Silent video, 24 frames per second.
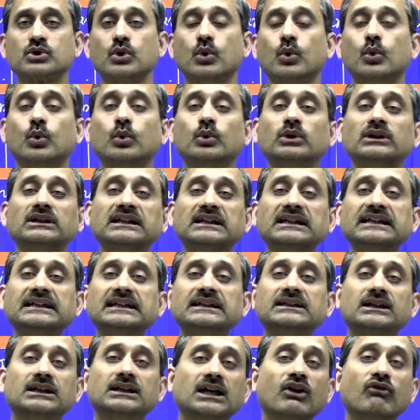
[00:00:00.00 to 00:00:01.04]
only
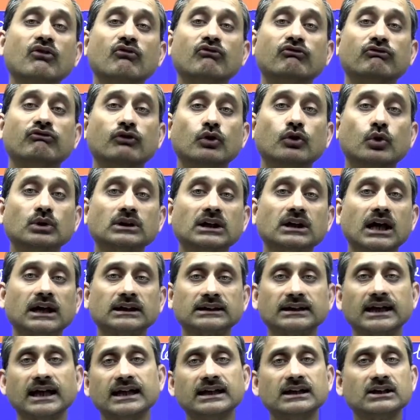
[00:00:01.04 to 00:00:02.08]
the
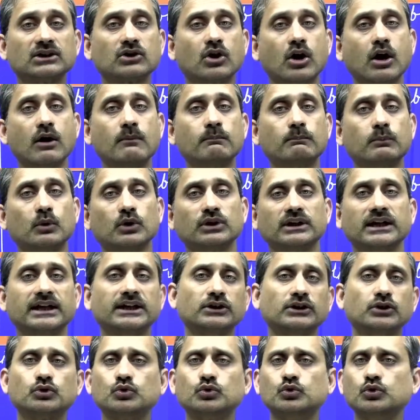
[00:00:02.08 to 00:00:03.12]
volatile
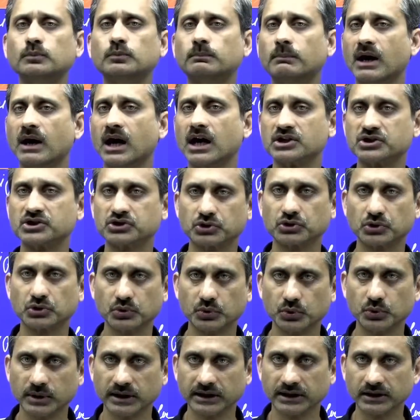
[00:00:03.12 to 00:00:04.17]
component to pass
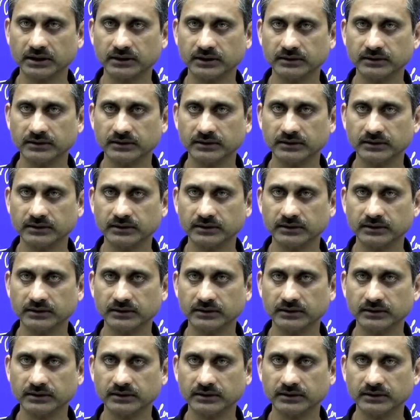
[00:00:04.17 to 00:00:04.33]
through it.